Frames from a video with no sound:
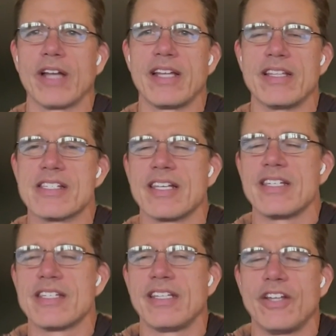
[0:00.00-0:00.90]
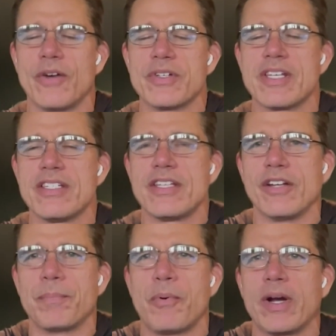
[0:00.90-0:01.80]
here late in the season. You know, it's easy
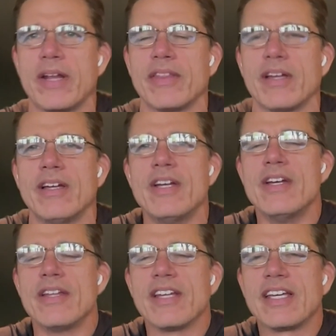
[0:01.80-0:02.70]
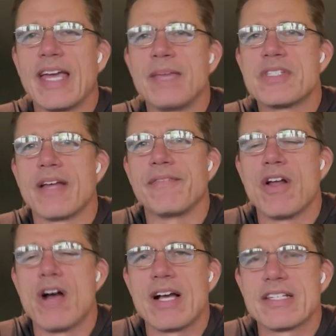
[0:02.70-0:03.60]
to point at the games they've
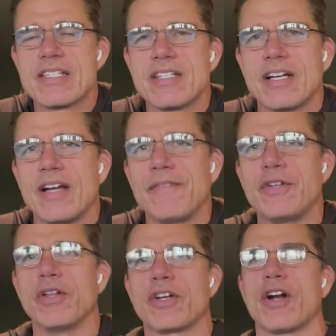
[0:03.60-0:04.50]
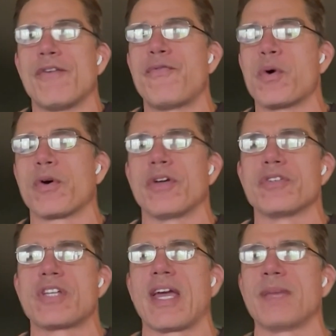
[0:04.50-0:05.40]
lost. If you look at all four of
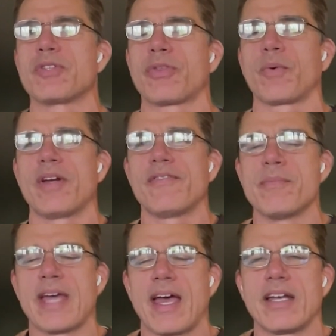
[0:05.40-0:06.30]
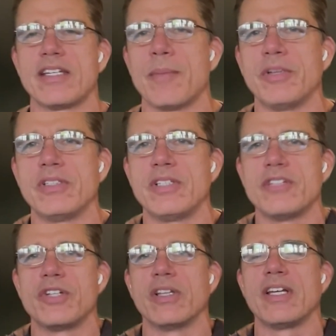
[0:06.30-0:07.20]
those games, three of them they had a
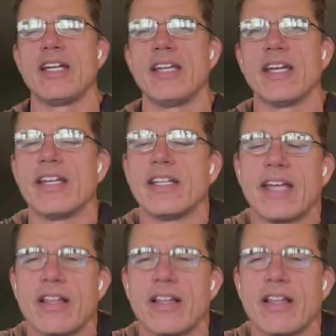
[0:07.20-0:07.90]
double-digit lead in